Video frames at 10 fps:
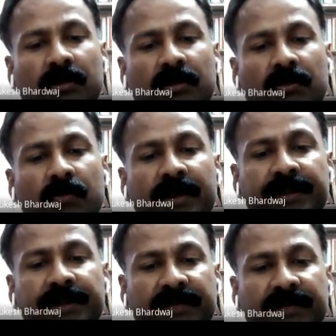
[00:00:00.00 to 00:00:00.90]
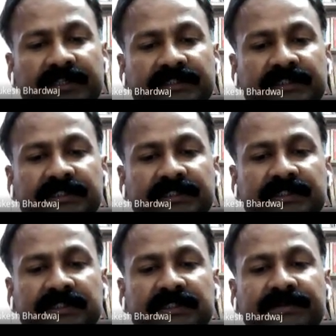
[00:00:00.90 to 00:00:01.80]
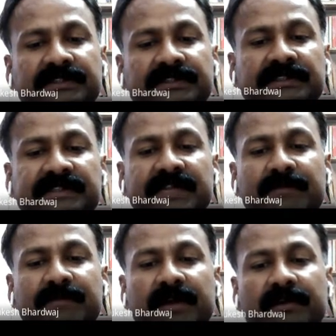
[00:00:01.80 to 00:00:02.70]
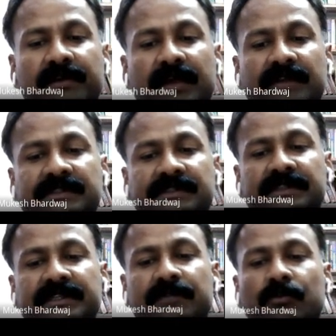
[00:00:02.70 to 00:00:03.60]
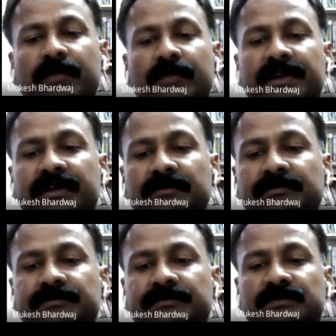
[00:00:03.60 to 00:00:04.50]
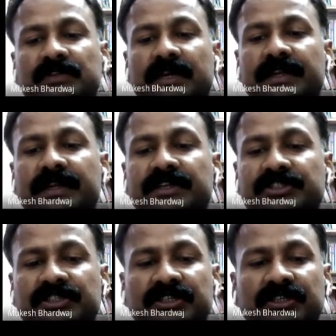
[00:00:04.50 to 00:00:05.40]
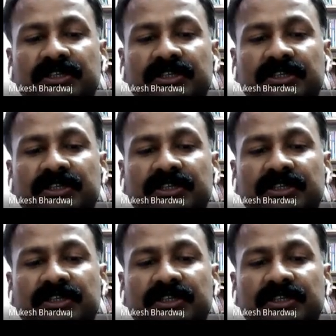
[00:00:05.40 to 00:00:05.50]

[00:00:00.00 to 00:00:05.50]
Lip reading: quantity of electricity is conserved in the same manner as linear momentum, energy,